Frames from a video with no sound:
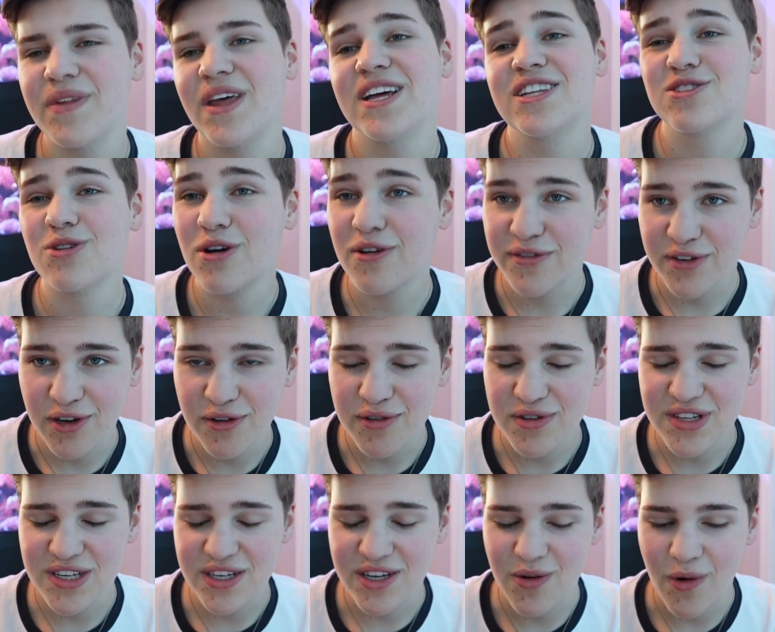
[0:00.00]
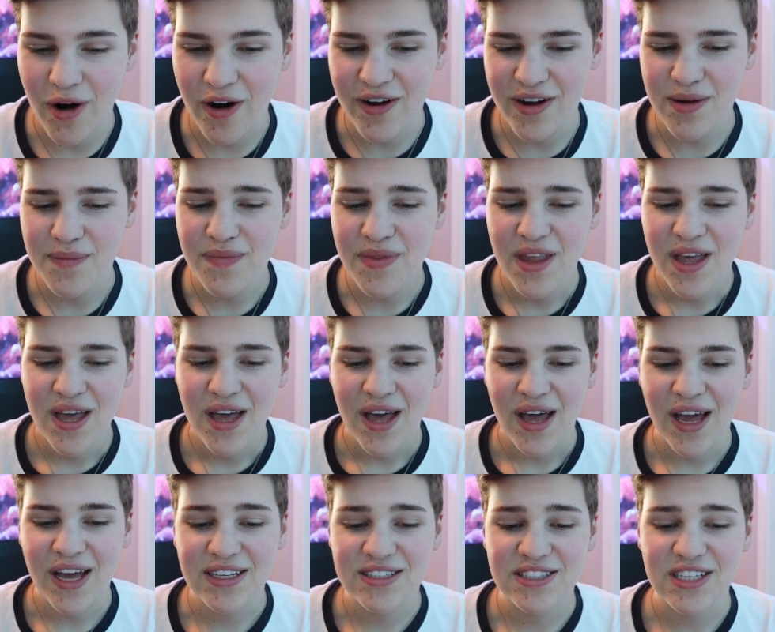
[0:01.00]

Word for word: it's a review for the aquarium. It